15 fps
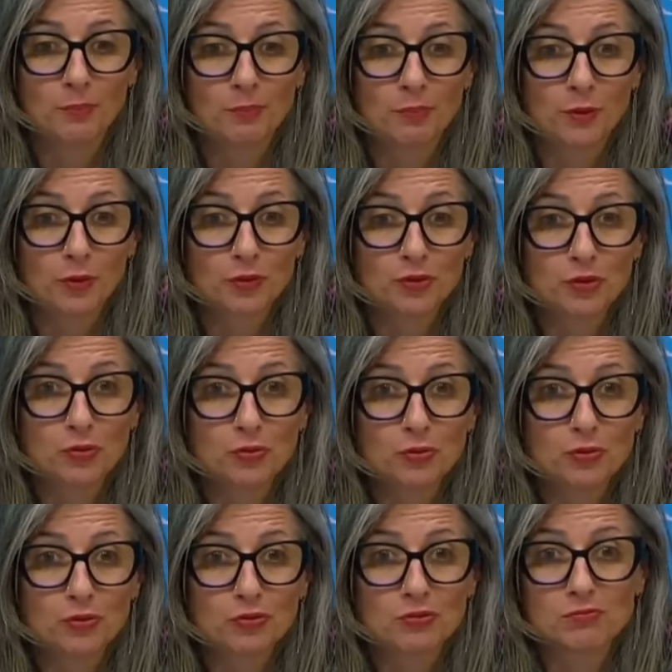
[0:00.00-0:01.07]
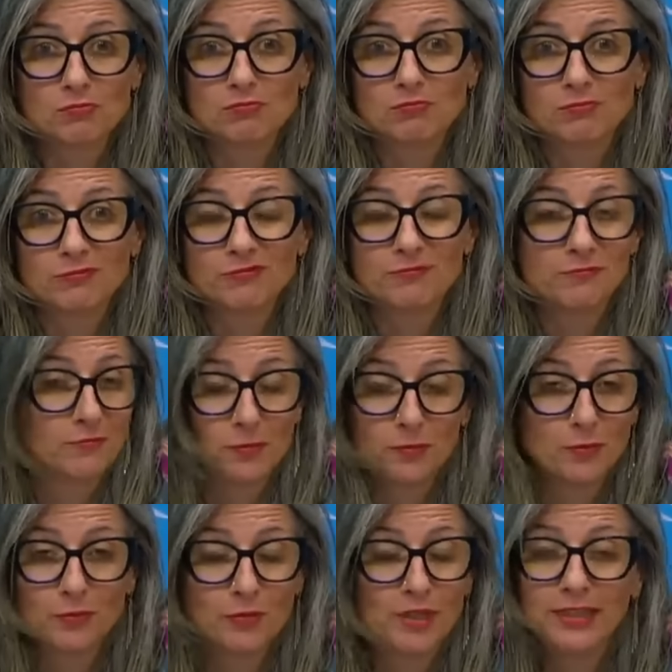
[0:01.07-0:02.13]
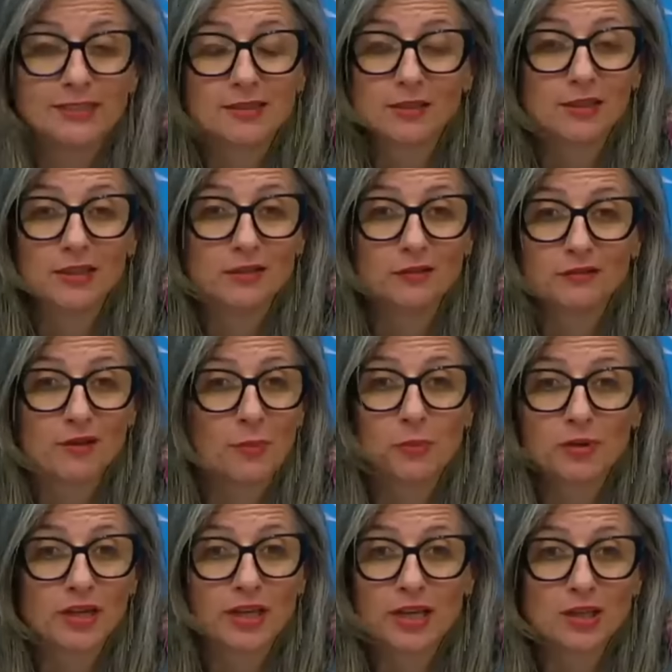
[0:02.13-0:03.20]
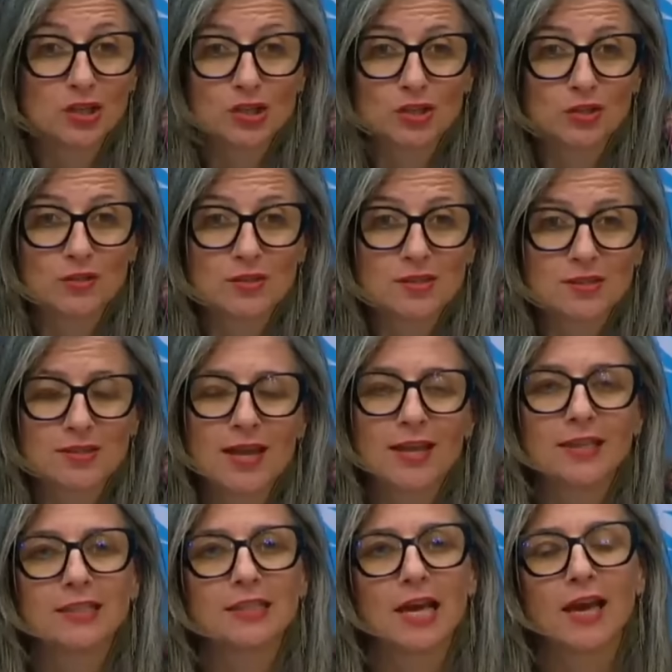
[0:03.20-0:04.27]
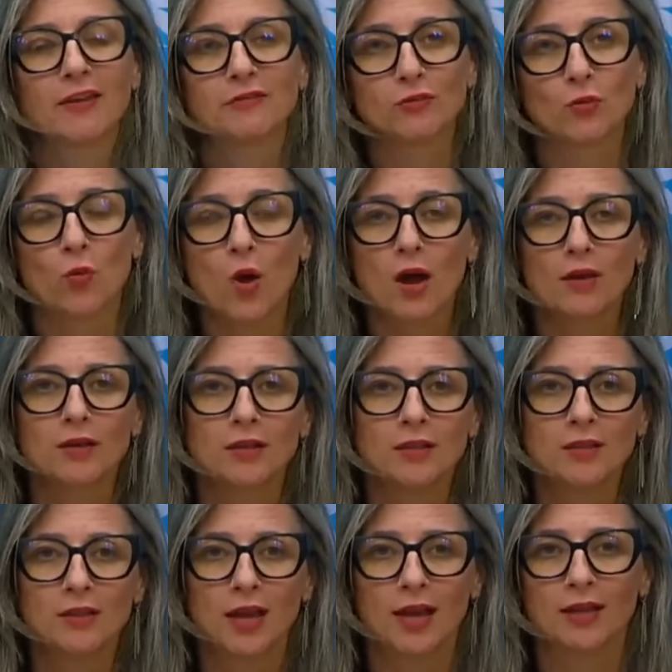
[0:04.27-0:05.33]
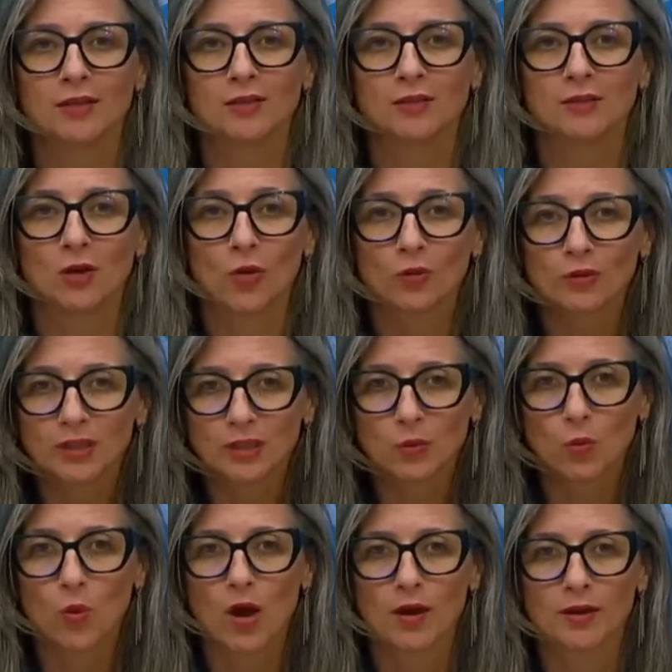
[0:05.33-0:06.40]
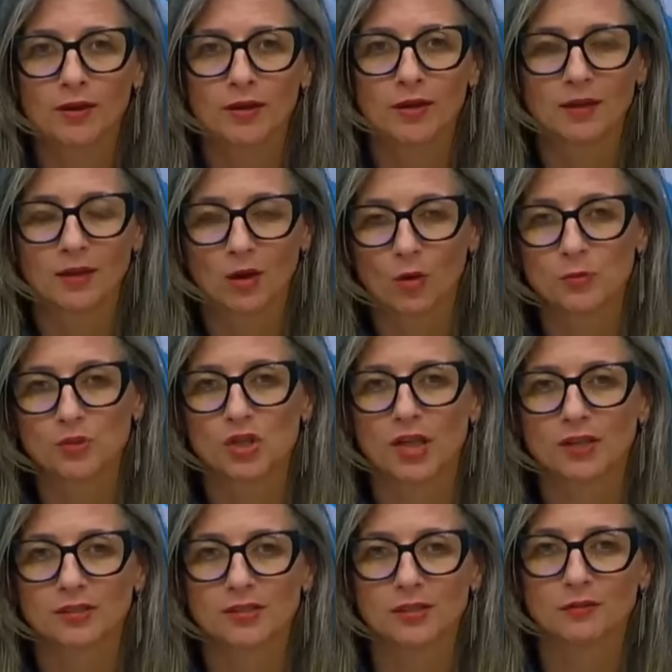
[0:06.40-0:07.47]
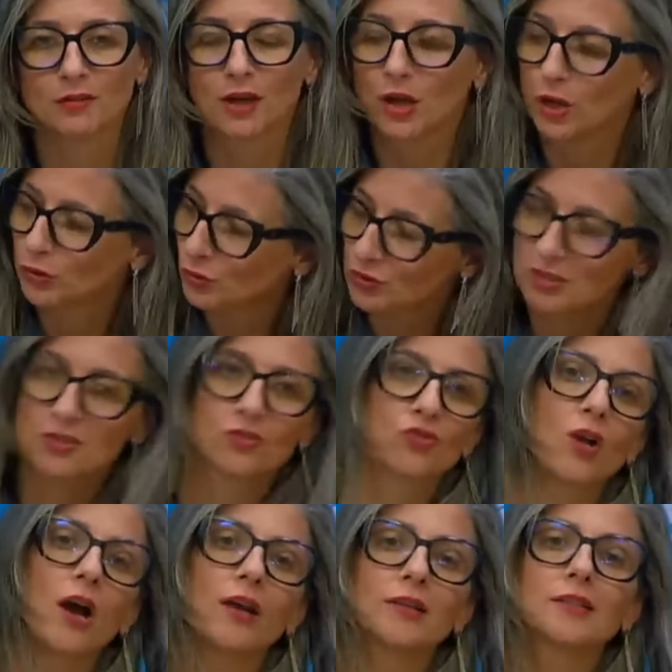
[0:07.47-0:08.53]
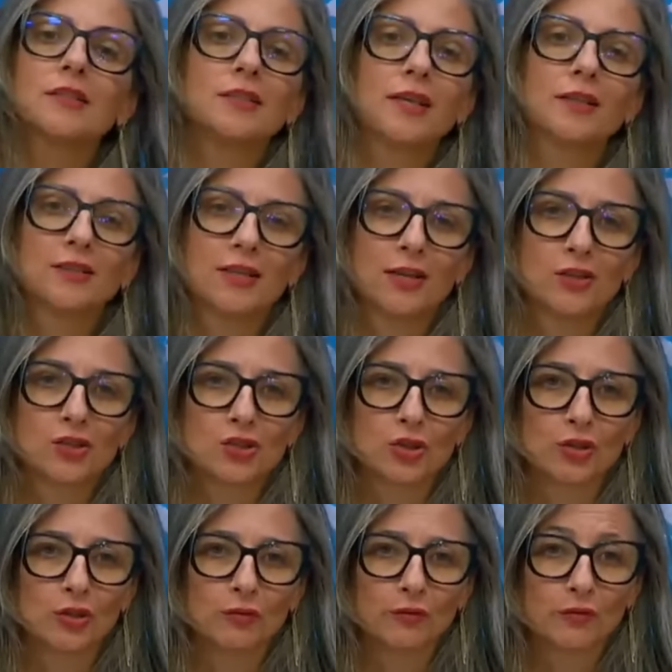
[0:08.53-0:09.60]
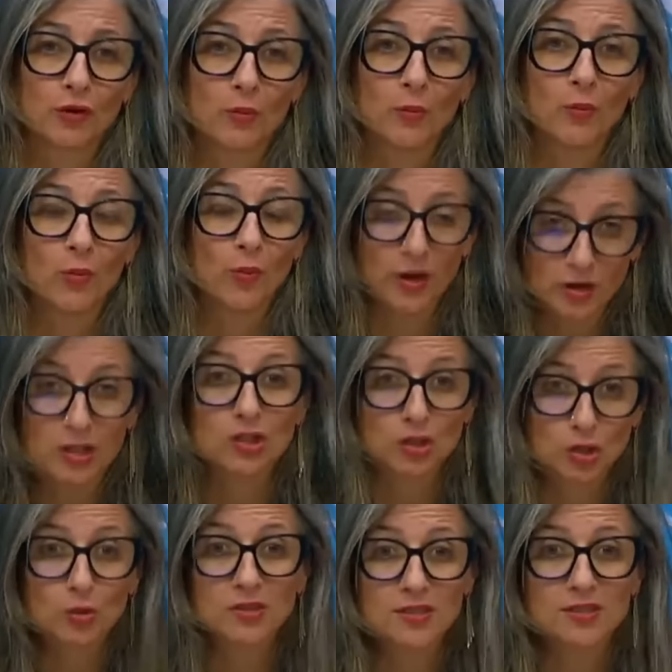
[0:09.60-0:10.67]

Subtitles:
produce literally fabrications that have one and only one objective: to distract the attention from where it should